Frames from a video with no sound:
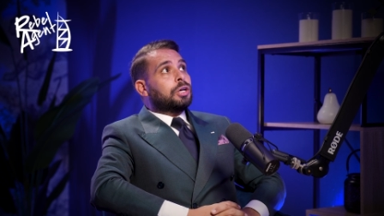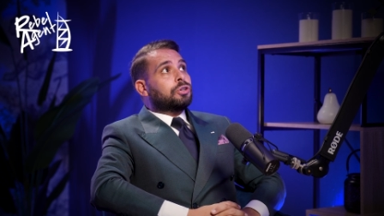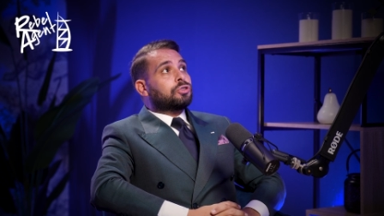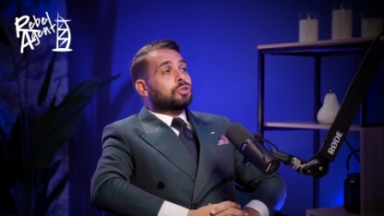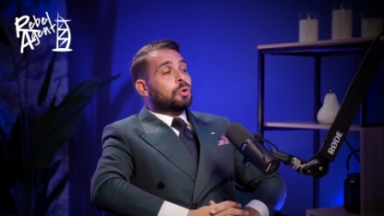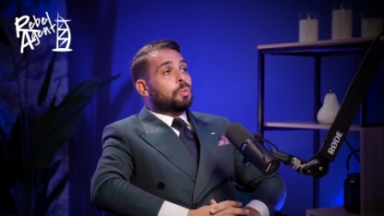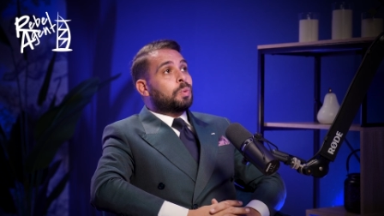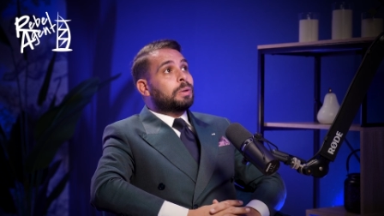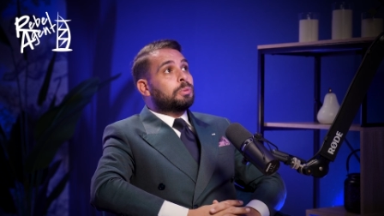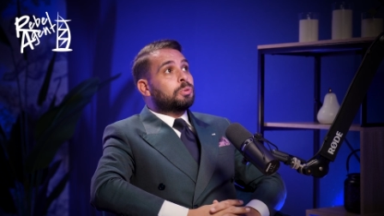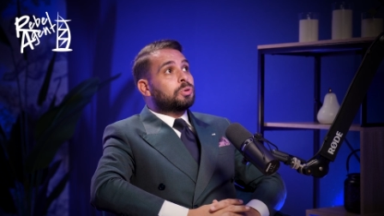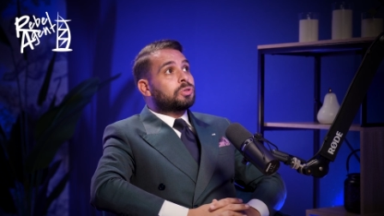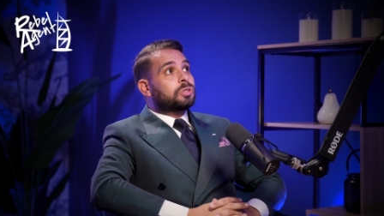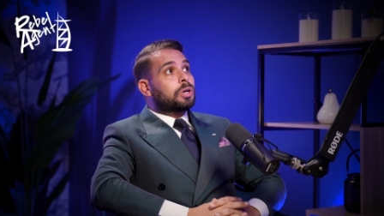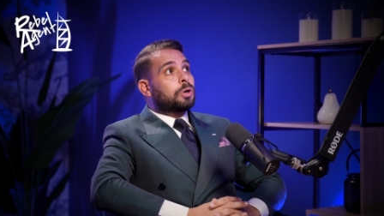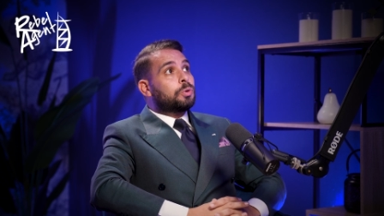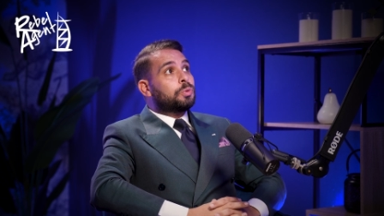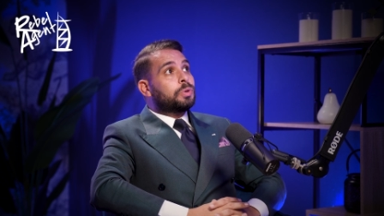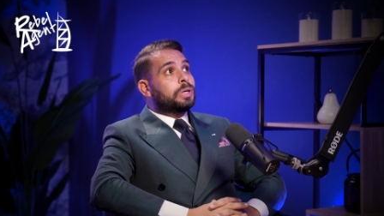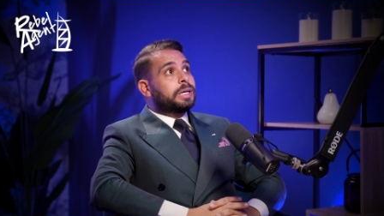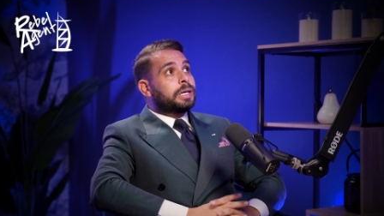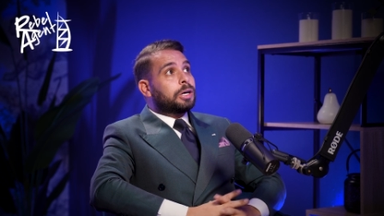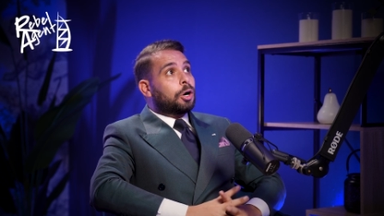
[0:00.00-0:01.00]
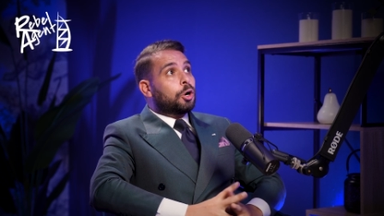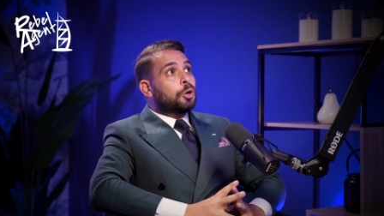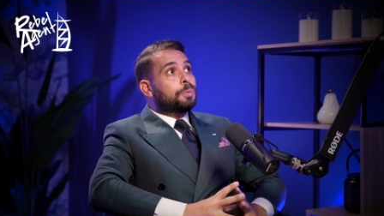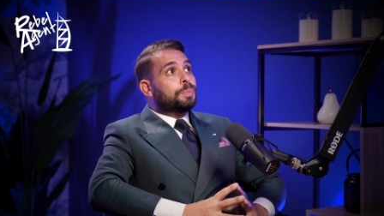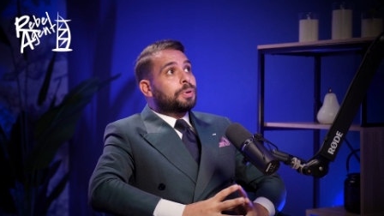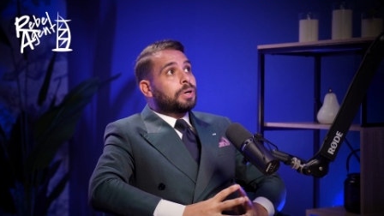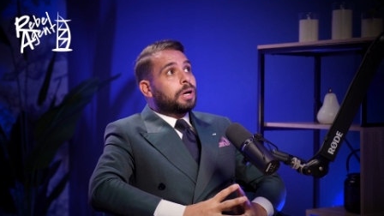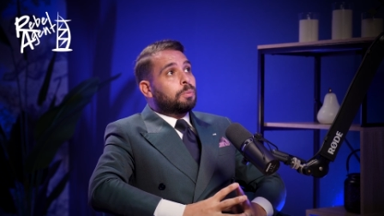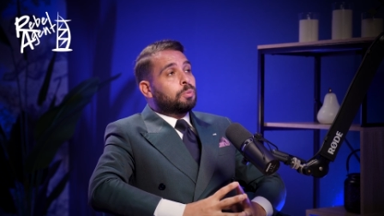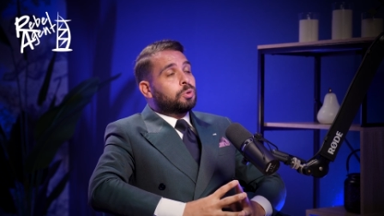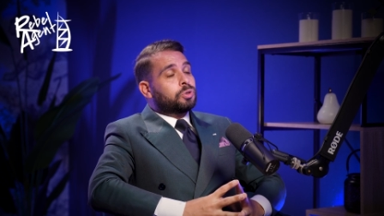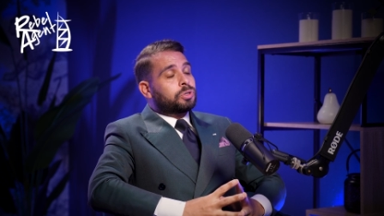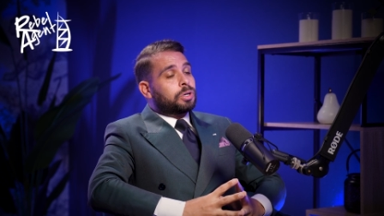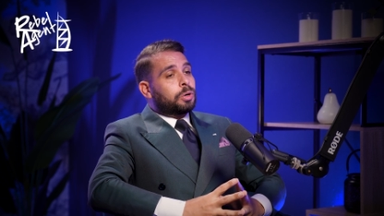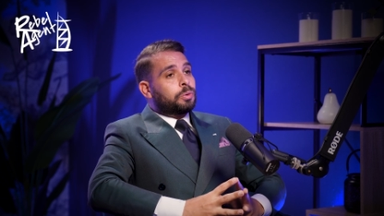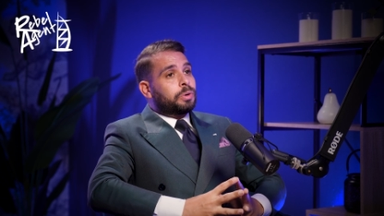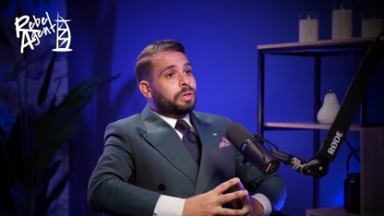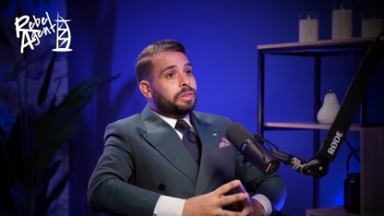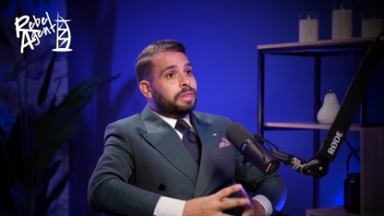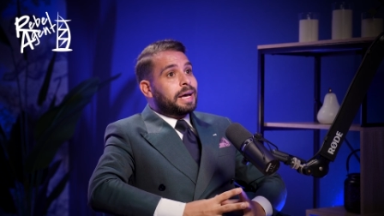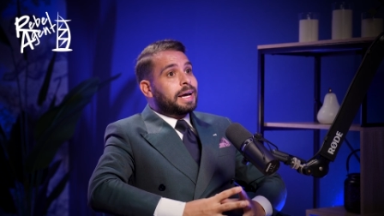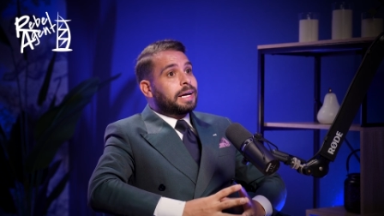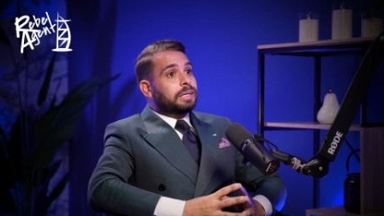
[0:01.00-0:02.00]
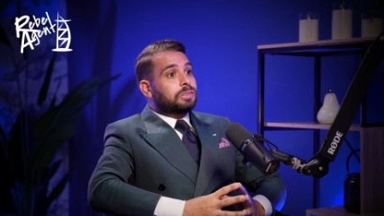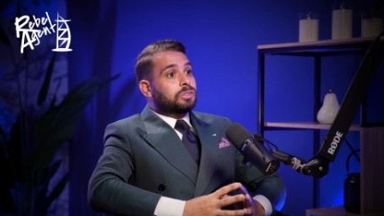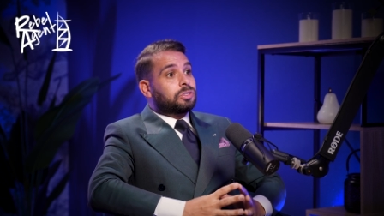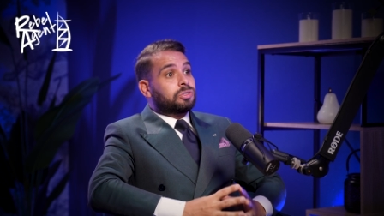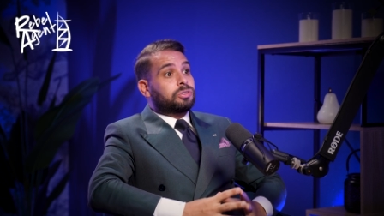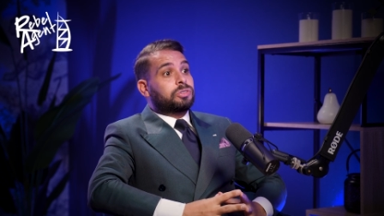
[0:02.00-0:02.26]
So Openhub was only there to